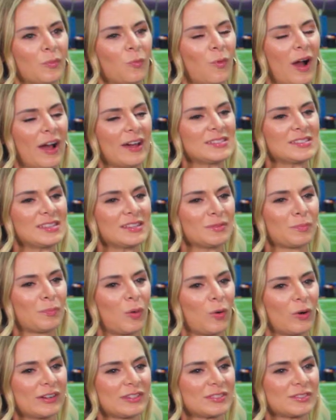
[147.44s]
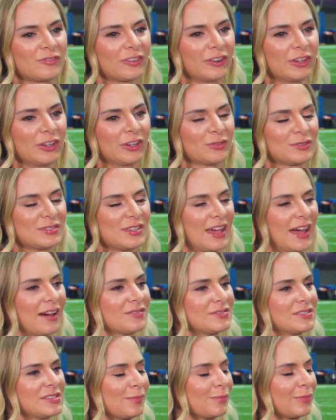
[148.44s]
Why is it important for you to
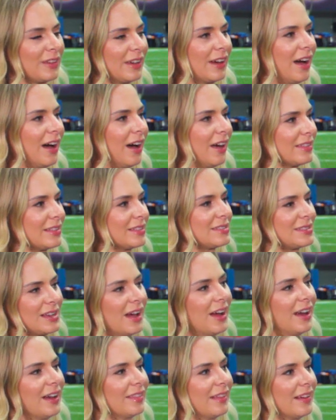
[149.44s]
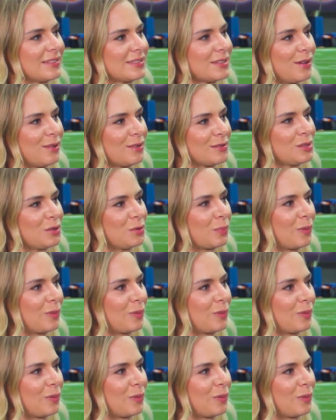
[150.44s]
have something on the side that's also